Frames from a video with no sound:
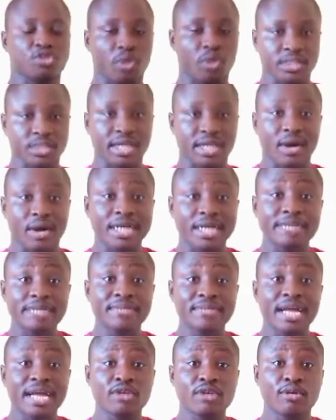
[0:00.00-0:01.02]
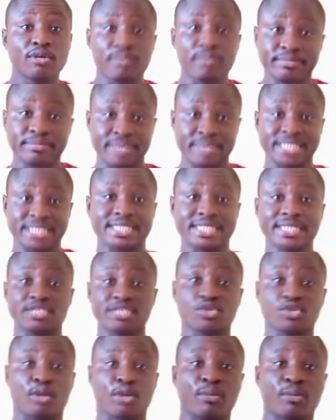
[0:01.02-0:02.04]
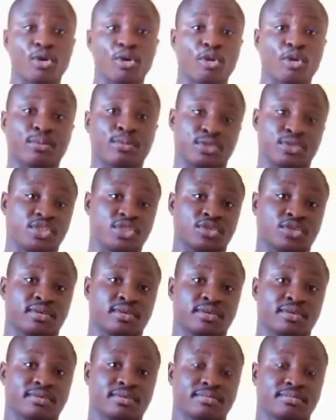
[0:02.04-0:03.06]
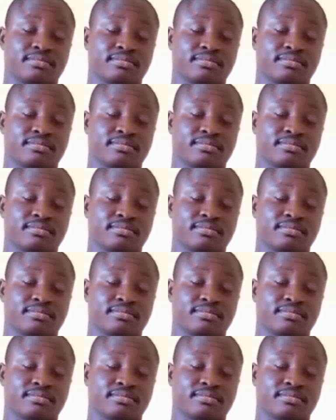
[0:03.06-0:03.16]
Does our criminal law maintain this common law position?